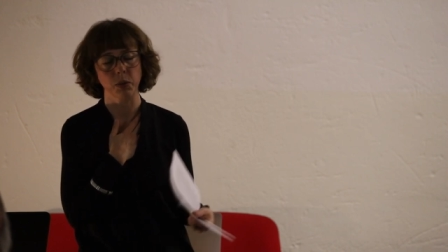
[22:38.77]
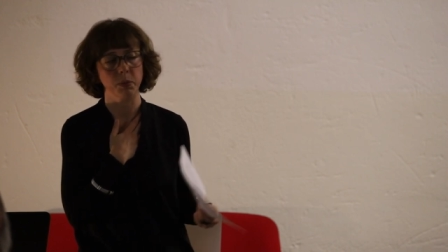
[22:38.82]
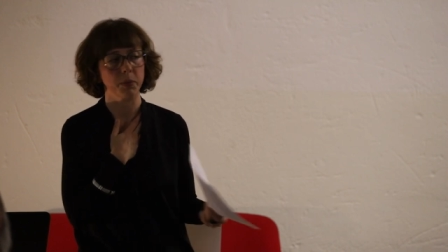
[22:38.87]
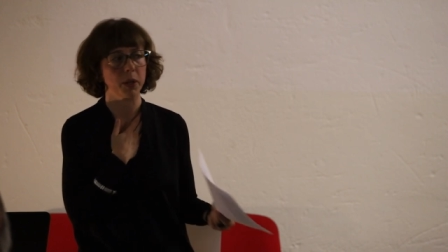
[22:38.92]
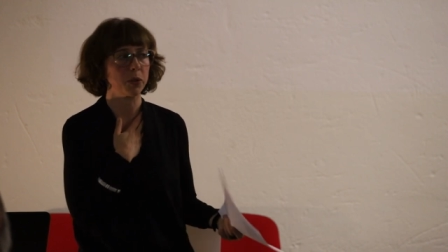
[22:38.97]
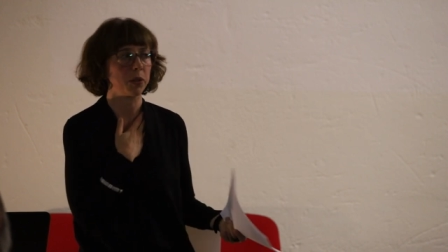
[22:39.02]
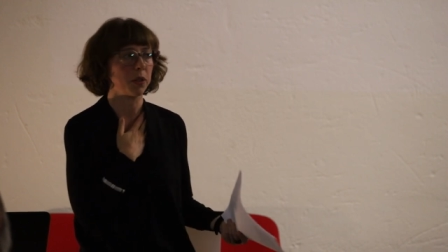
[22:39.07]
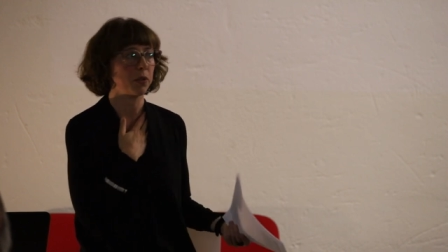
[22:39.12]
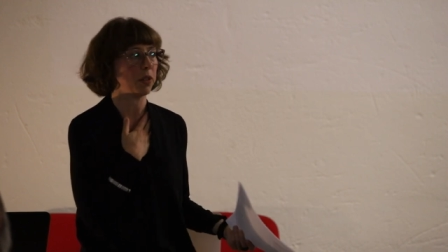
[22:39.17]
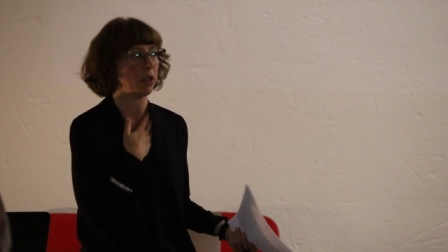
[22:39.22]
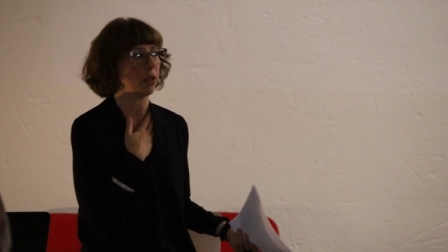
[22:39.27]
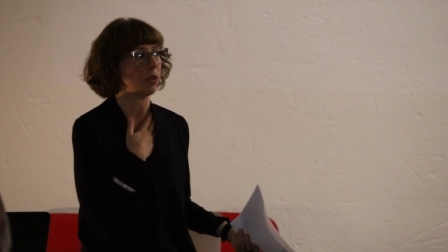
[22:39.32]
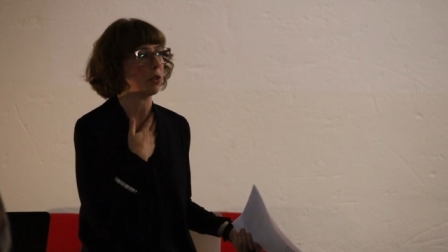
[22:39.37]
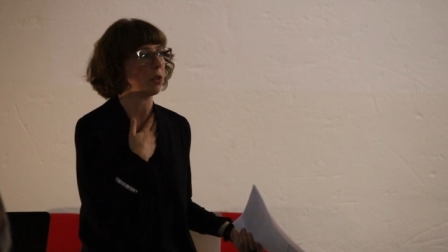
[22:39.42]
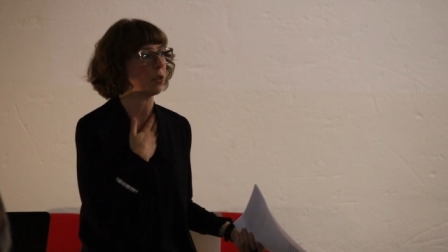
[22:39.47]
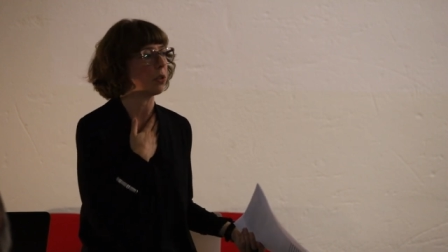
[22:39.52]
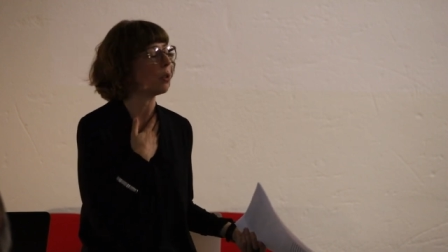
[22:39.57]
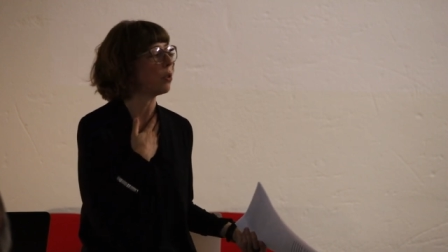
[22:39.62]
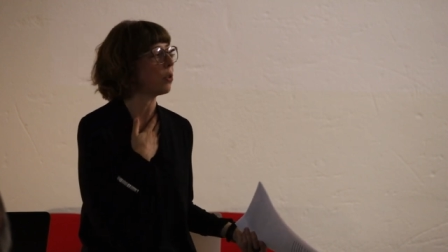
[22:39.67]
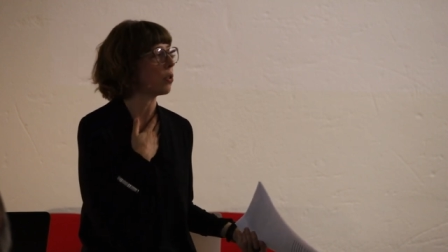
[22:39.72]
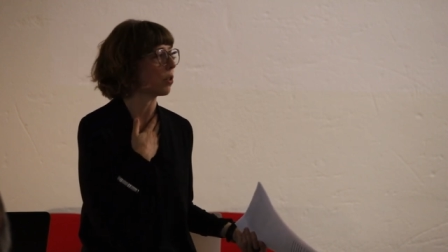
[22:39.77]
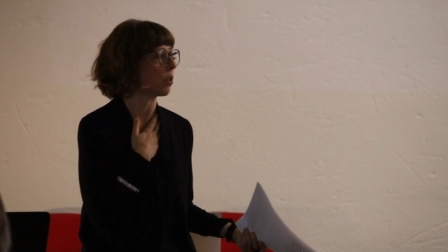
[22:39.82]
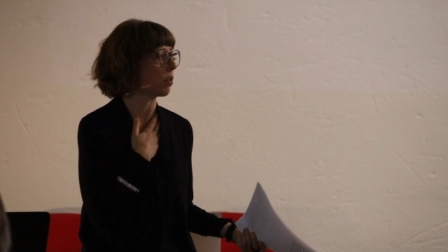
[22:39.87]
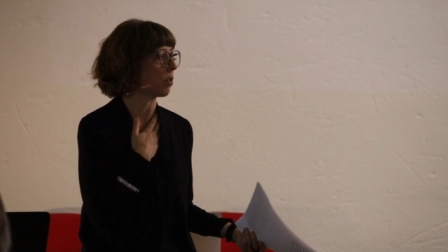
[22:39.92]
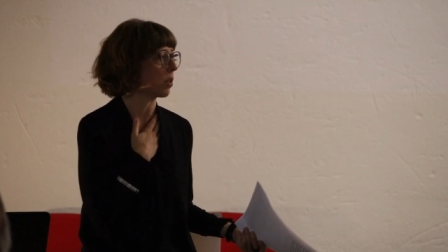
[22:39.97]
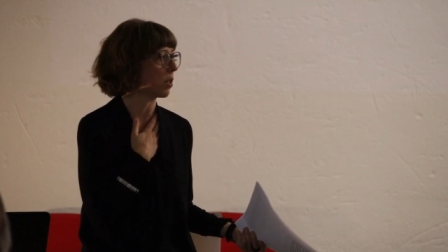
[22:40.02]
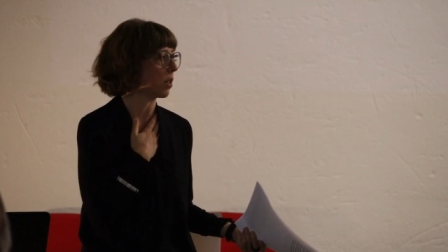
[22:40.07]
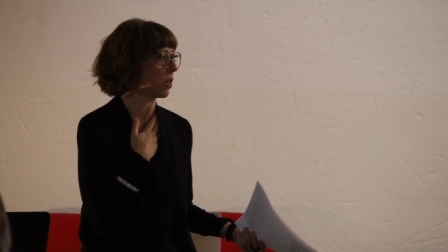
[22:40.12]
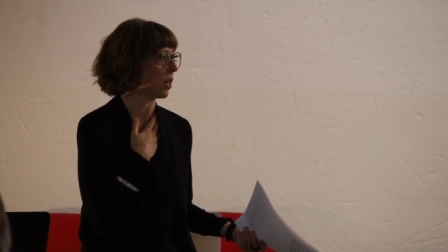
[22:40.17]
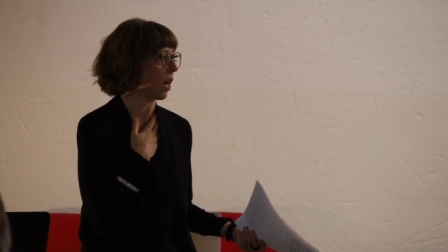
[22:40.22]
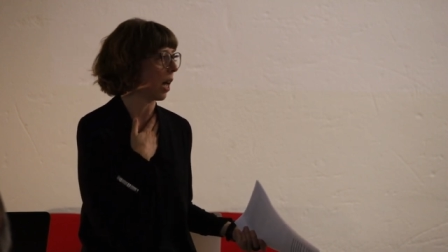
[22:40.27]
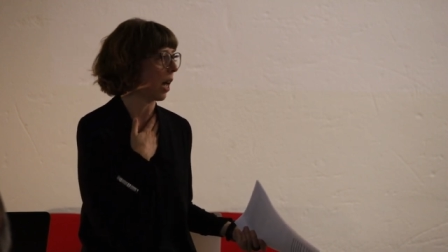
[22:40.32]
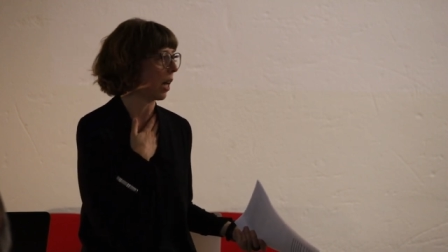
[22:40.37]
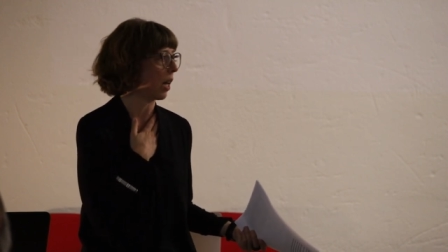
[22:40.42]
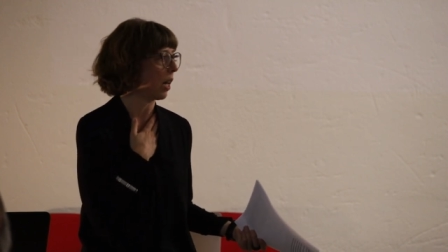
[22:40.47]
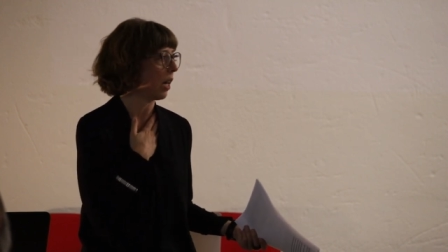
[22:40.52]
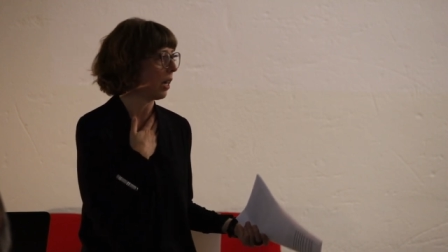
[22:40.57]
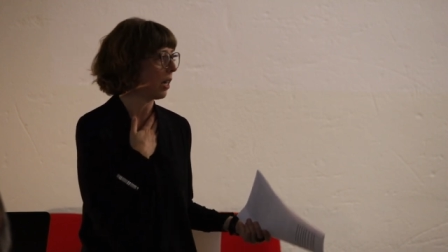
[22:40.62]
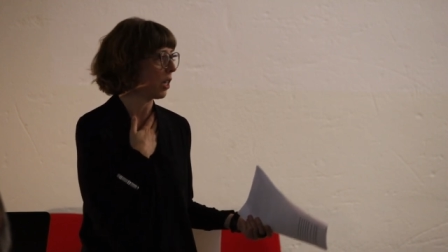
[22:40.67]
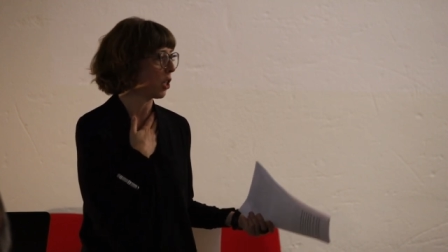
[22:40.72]
So most of the institutions
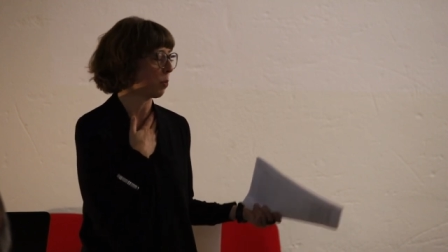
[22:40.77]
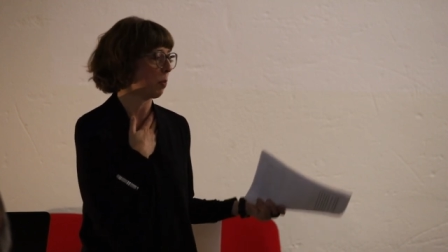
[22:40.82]
today,